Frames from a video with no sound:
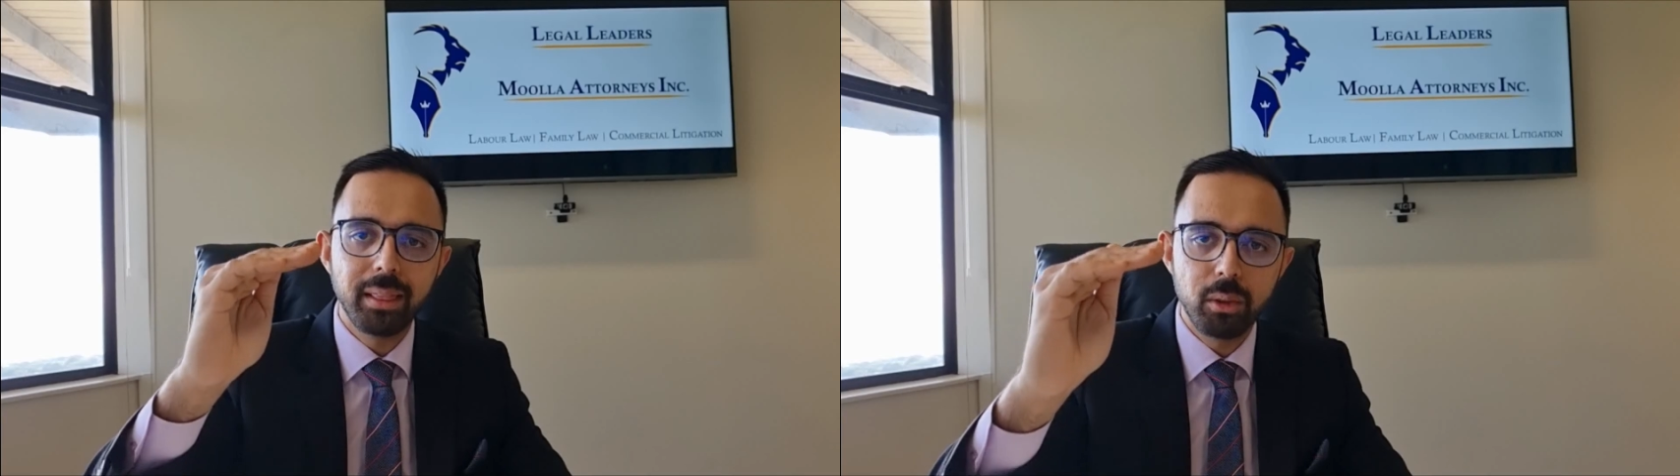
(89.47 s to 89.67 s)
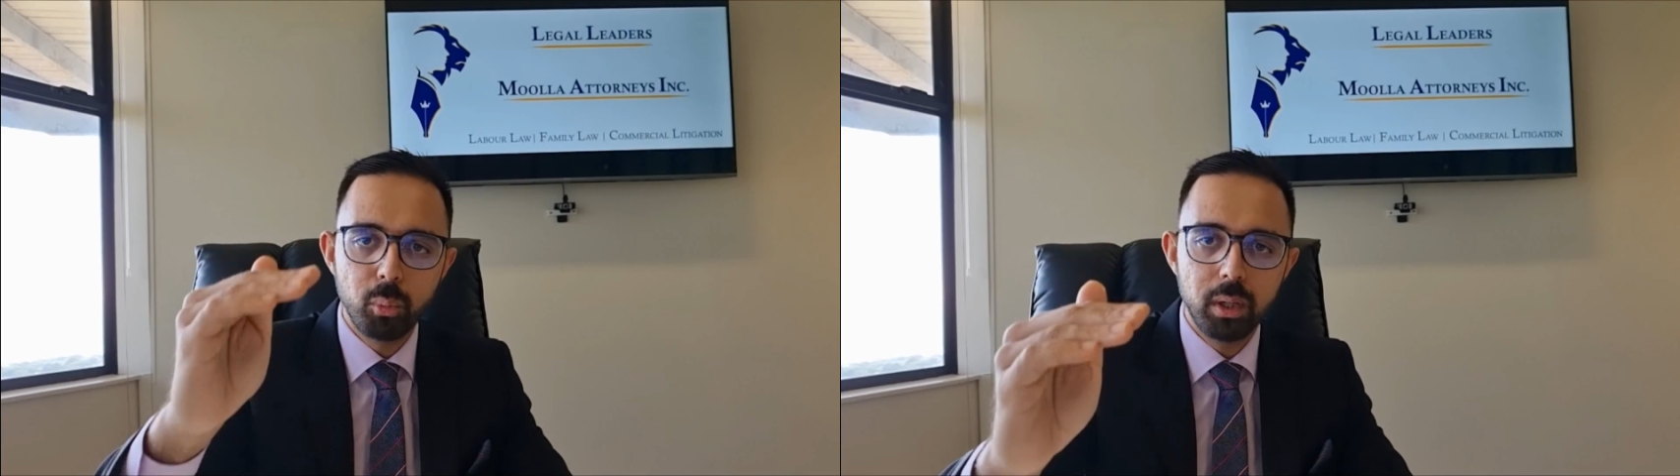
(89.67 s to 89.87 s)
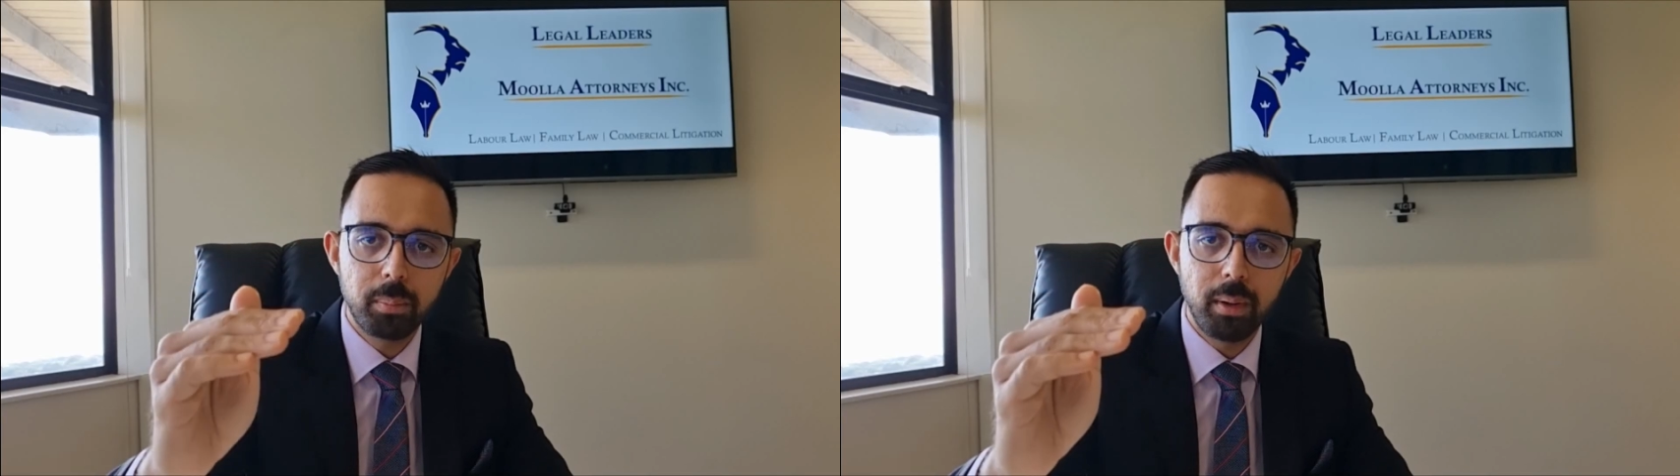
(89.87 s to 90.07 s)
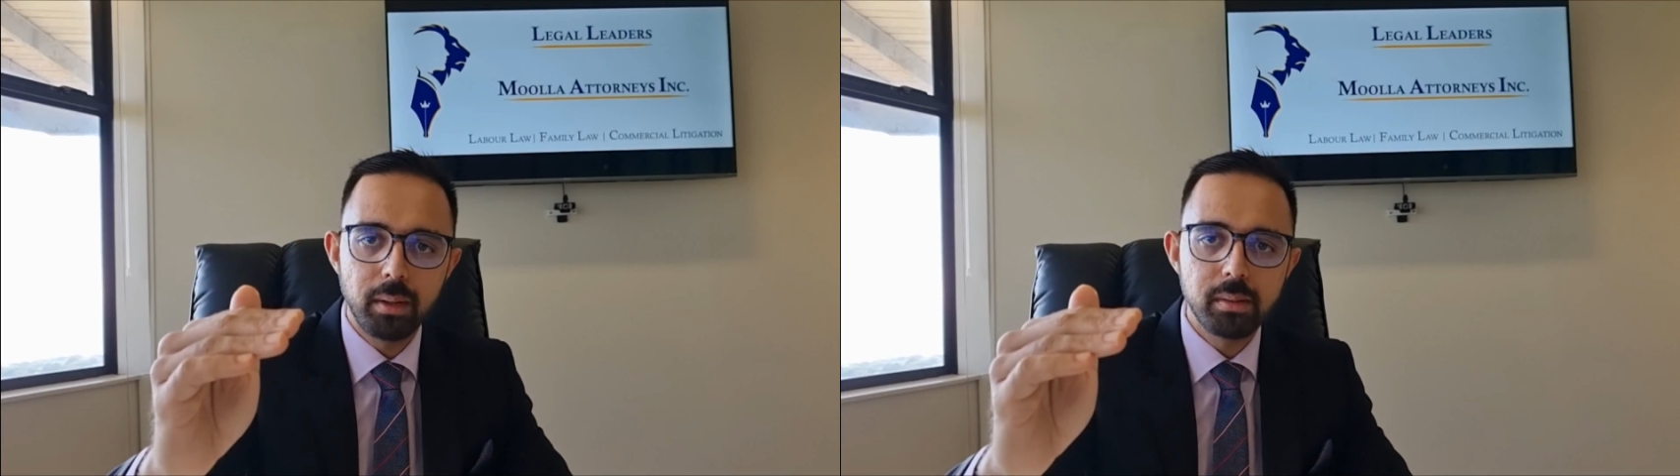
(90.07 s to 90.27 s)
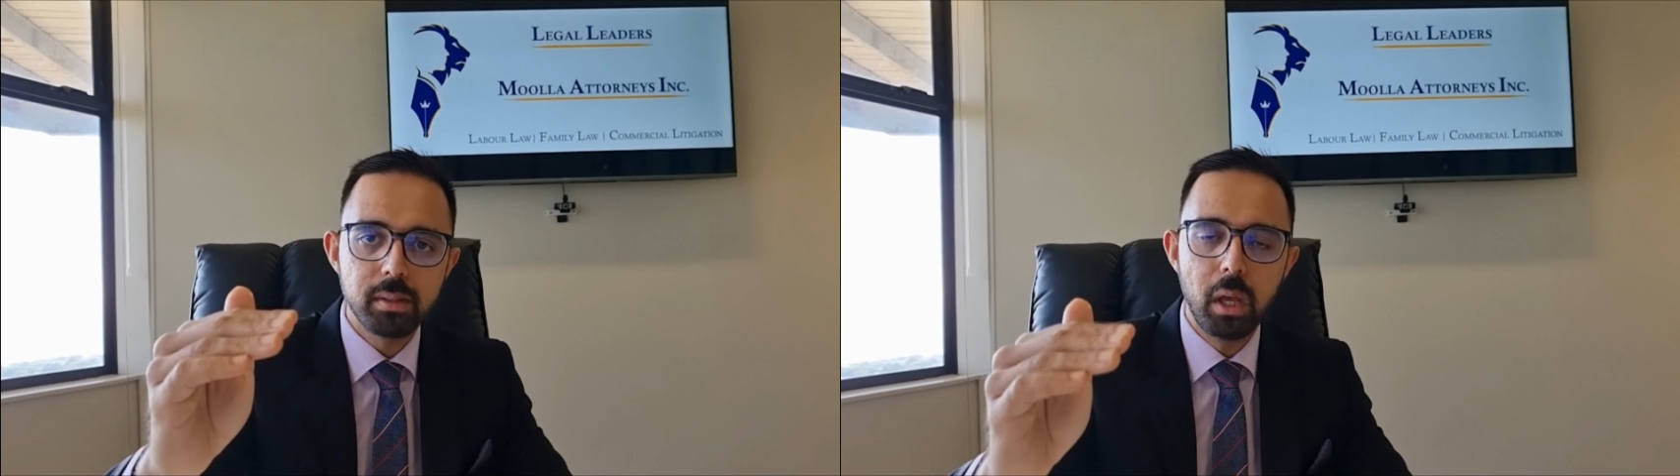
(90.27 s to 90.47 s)
at the
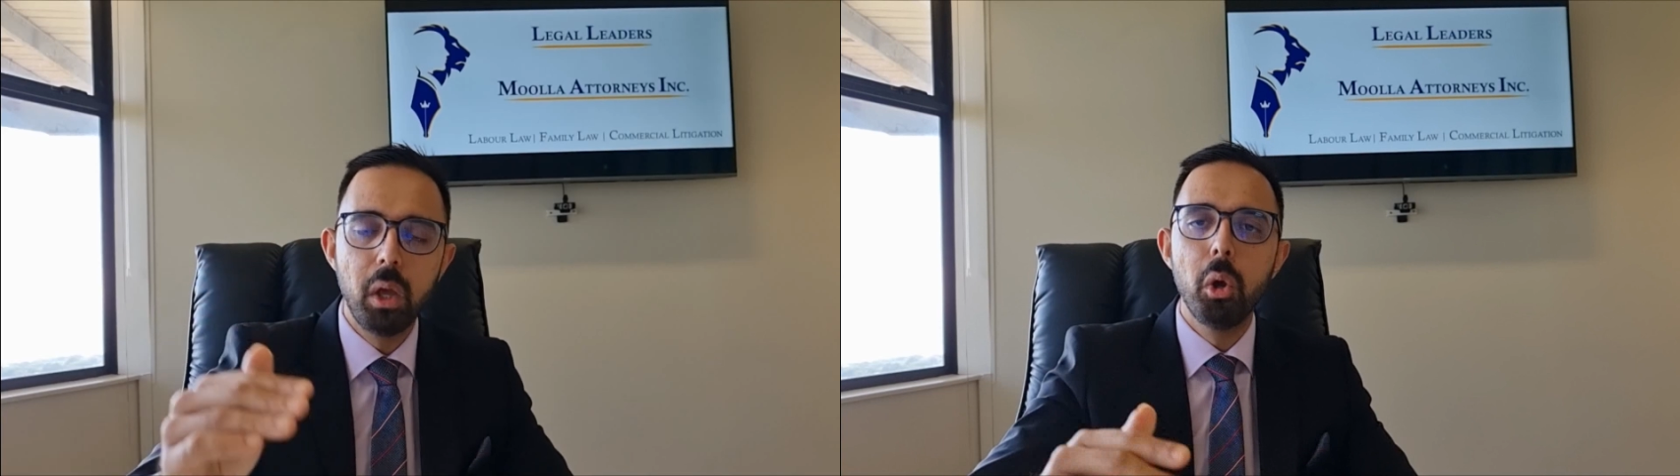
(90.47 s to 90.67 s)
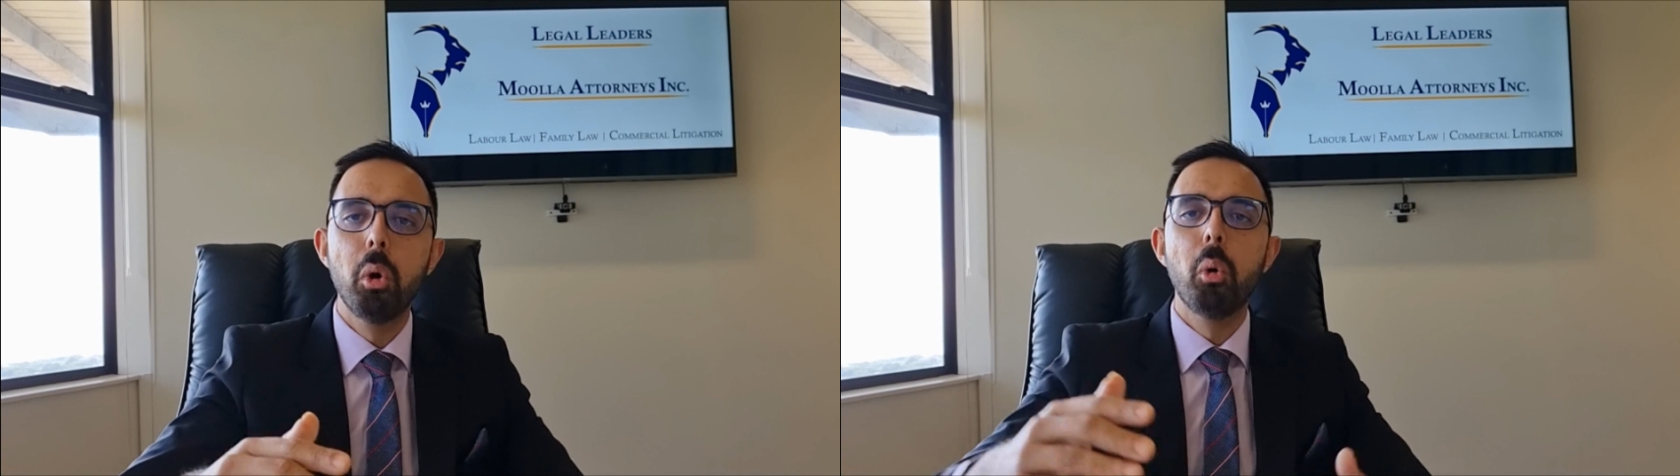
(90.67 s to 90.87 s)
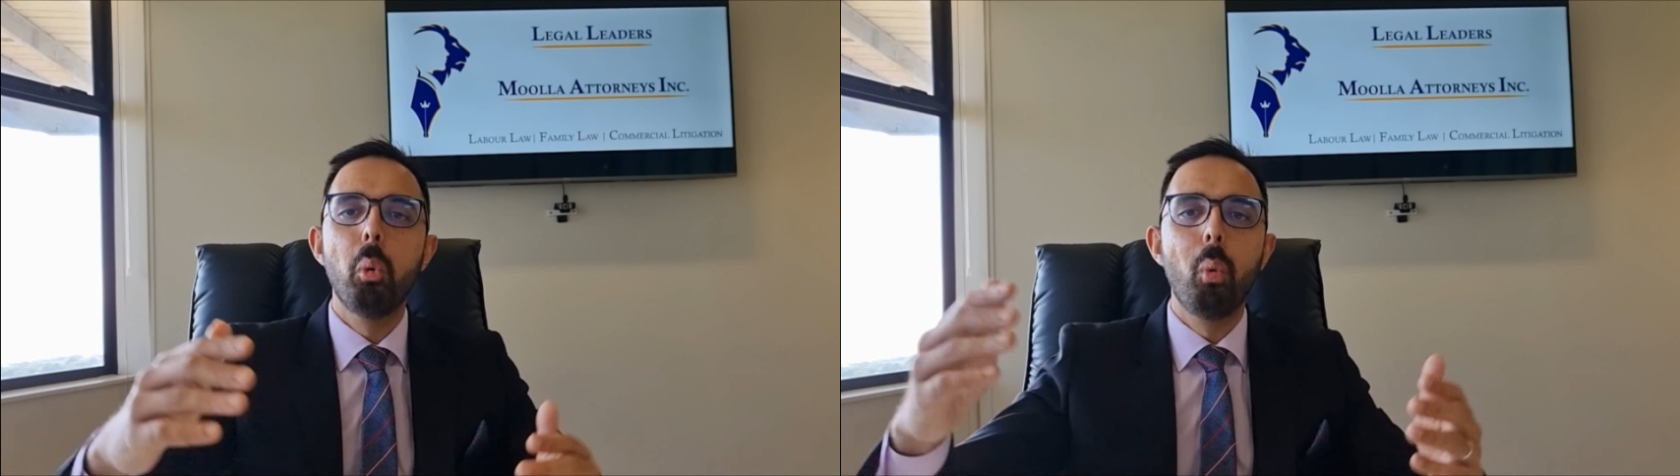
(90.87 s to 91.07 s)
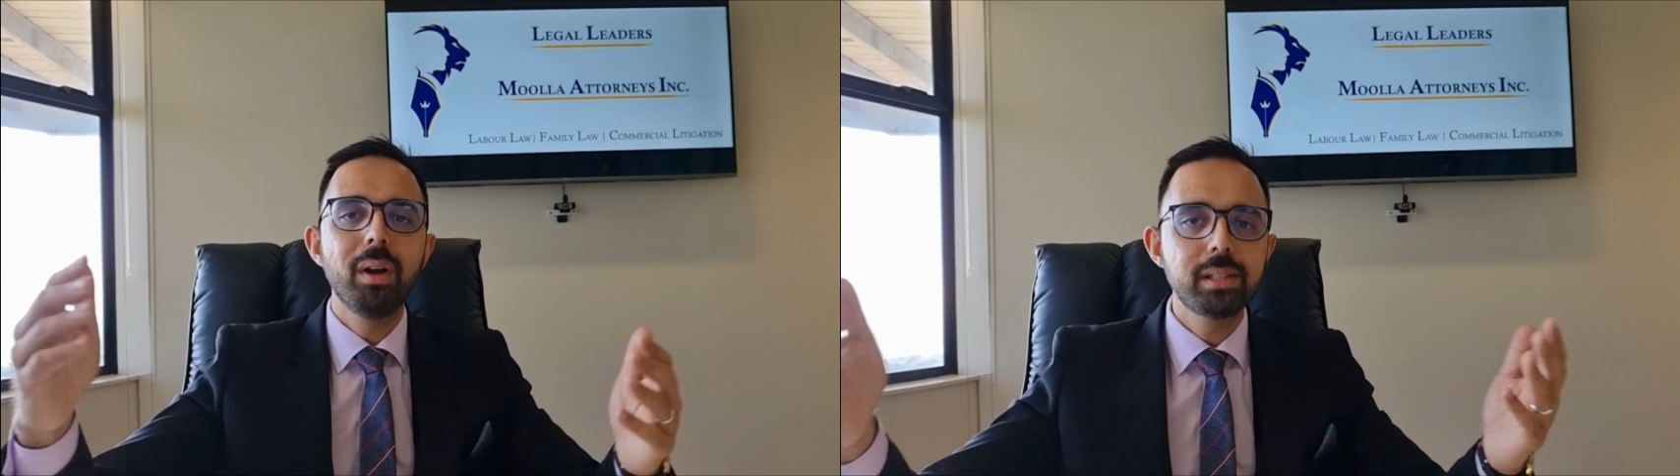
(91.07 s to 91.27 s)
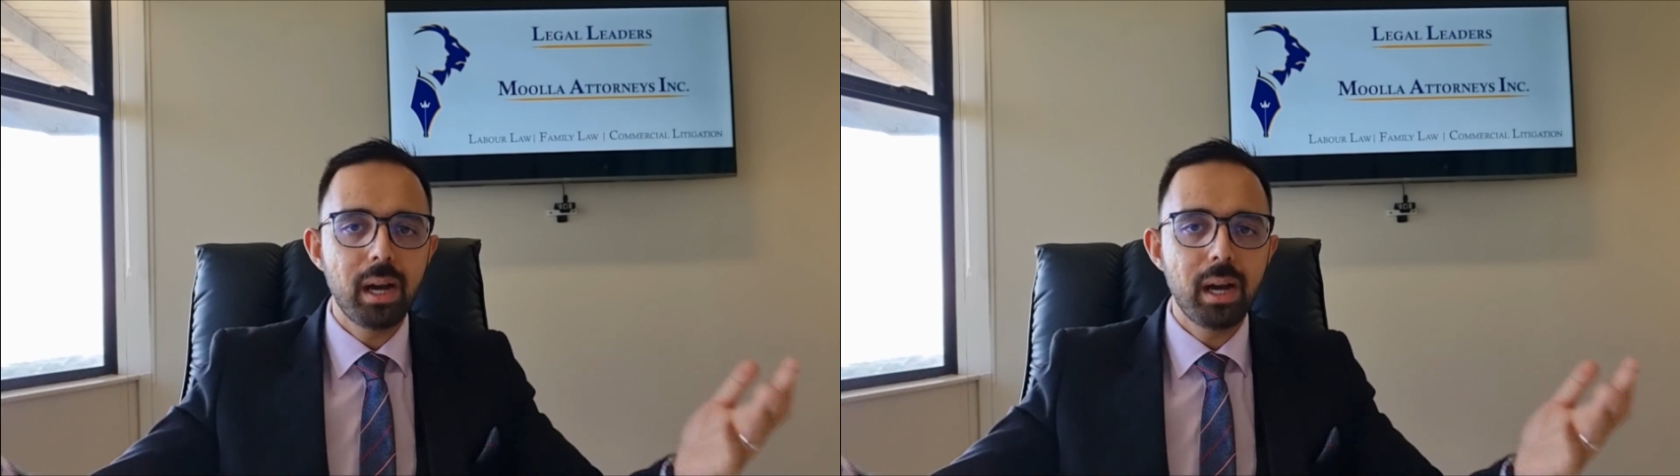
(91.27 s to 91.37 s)
workplace. What